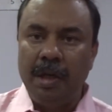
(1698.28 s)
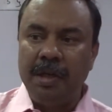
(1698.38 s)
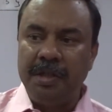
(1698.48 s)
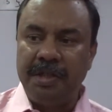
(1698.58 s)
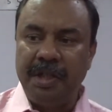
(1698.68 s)

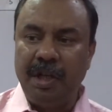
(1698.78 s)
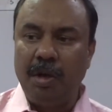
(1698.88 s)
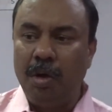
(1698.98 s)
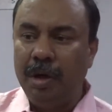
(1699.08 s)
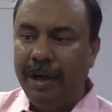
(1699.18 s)

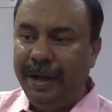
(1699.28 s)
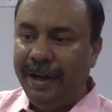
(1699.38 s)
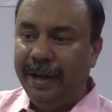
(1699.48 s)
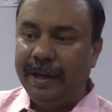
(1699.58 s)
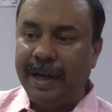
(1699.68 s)
0
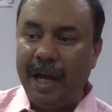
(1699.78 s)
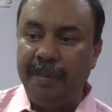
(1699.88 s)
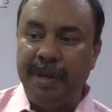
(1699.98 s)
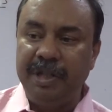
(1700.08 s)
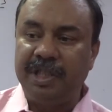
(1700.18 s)

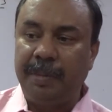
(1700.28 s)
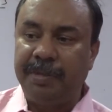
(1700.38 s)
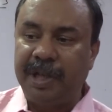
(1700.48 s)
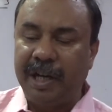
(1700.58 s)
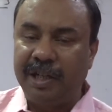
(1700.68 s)
can be
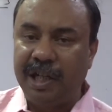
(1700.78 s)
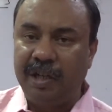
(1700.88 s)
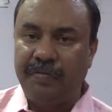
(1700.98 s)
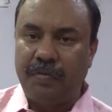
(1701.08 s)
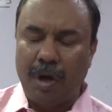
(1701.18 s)

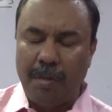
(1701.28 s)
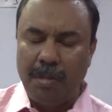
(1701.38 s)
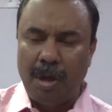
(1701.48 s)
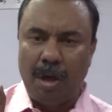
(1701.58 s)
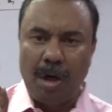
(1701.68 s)
subtracted
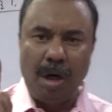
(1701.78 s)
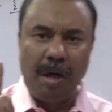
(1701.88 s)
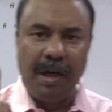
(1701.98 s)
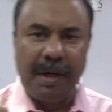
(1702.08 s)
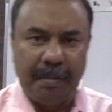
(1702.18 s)
from all
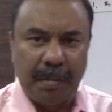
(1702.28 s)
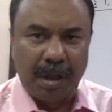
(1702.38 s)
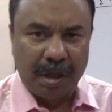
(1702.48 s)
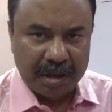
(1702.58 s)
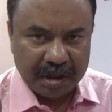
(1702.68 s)

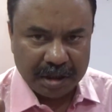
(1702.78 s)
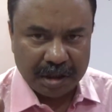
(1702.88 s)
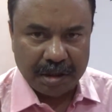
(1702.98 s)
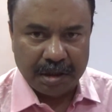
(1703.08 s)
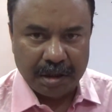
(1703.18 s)

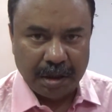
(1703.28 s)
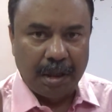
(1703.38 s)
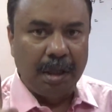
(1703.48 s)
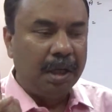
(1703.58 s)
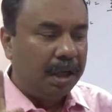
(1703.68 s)
numbers,
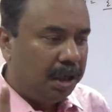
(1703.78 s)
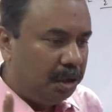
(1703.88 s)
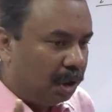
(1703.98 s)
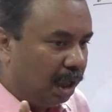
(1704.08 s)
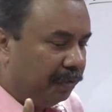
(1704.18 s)

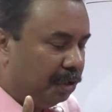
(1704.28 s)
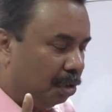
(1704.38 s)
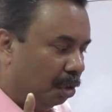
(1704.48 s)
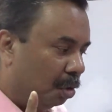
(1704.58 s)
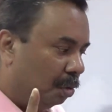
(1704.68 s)

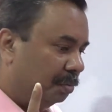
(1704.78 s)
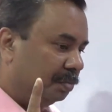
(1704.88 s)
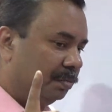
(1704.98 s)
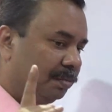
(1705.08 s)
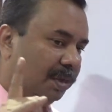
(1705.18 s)
you know.
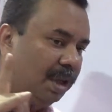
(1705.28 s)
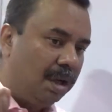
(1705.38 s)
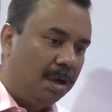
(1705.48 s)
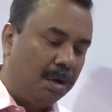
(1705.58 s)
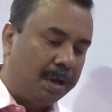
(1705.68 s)

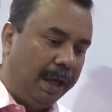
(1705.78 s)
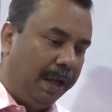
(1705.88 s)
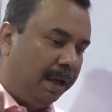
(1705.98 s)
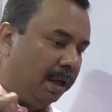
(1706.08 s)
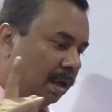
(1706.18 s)

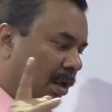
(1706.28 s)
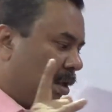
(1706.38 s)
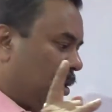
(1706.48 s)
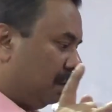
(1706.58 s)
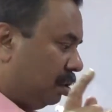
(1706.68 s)
Okay,
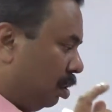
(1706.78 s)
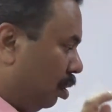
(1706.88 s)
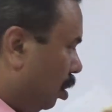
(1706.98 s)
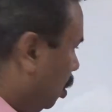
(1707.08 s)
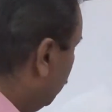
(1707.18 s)
so